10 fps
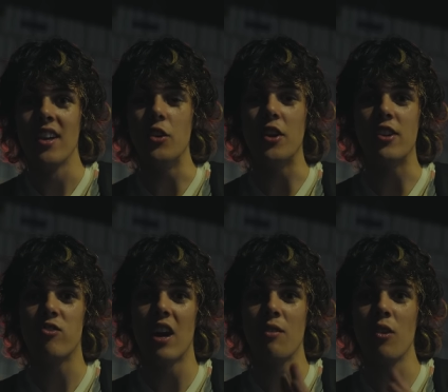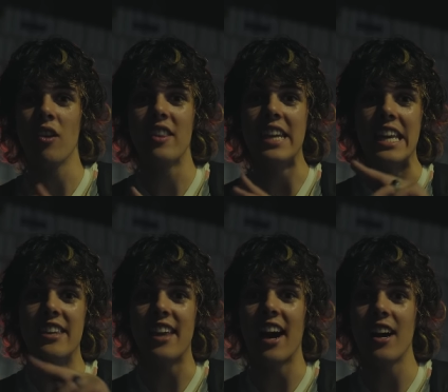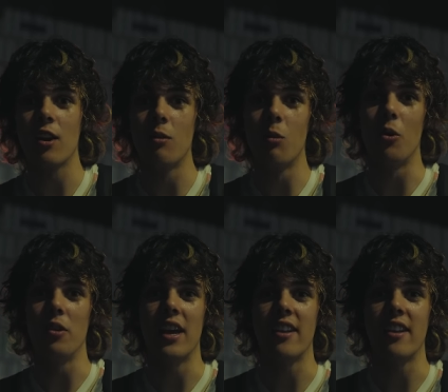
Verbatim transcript: You could travel the entire world,